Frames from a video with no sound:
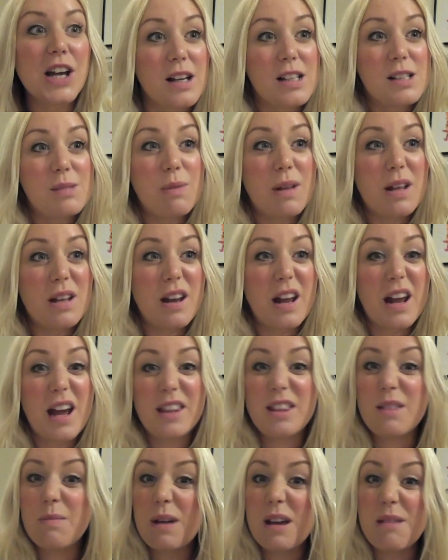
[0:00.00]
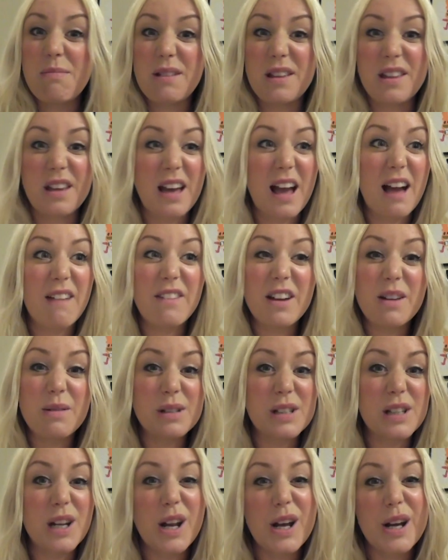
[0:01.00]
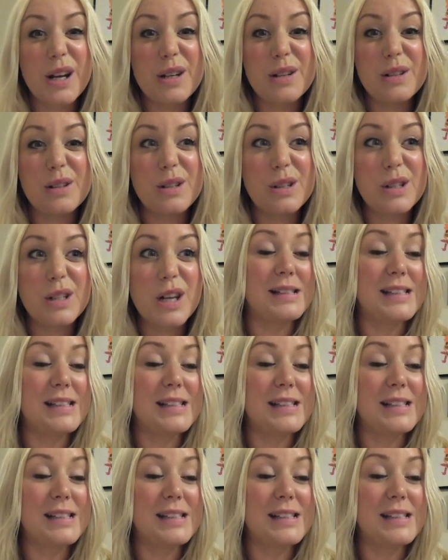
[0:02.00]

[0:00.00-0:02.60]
because when I had the baby, the cafe was closed.